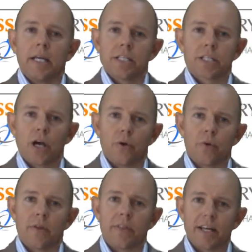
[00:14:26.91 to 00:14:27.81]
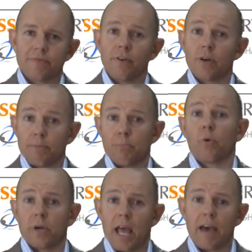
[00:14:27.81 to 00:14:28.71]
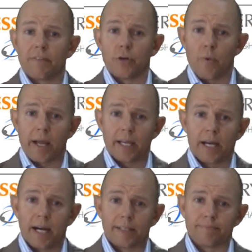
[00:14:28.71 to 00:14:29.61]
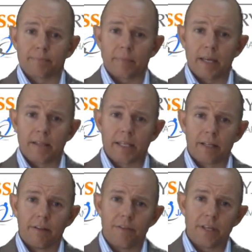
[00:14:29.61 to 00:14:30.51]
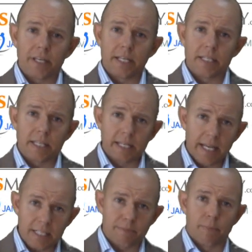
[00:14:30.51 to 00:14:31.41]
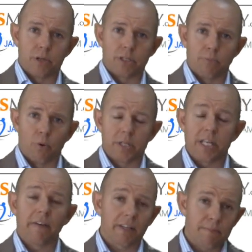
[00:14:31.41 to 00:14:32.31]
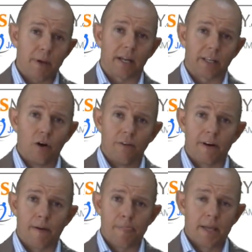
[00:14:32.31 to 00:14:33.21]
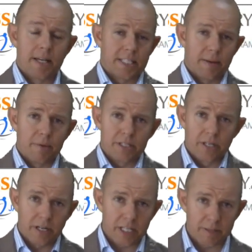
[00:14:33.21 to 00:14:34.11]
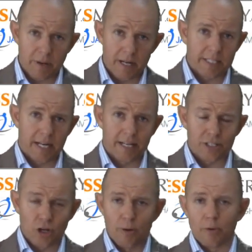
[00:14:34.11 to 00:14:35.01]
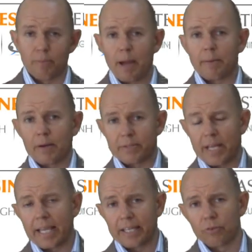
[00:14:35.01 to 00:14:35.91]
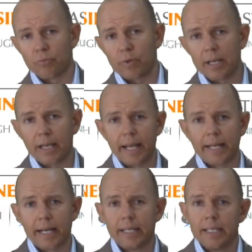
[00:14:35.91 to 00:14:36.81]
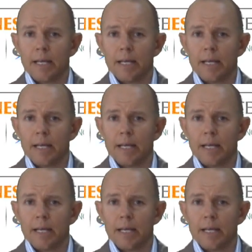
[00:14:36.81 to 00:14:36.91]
So that's very important to have in your rack card. The other thing is, the next most important is to have a compelling offer. Someone's not going to spend a ton of time on it, maybe they'll take it and read it later,